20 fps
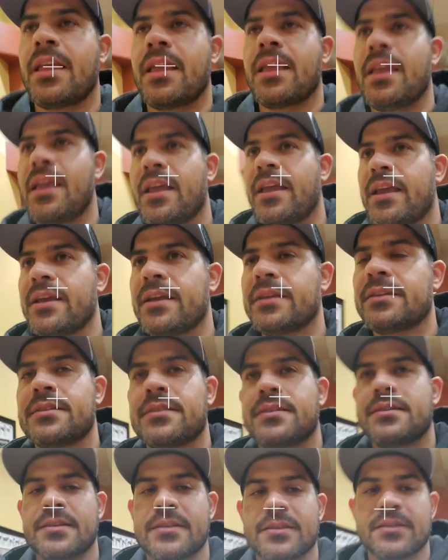
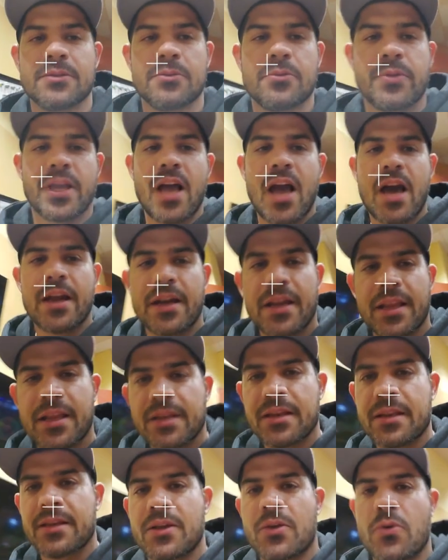And we got it
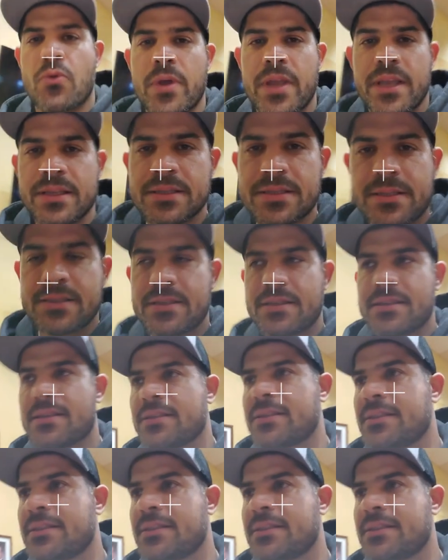in queens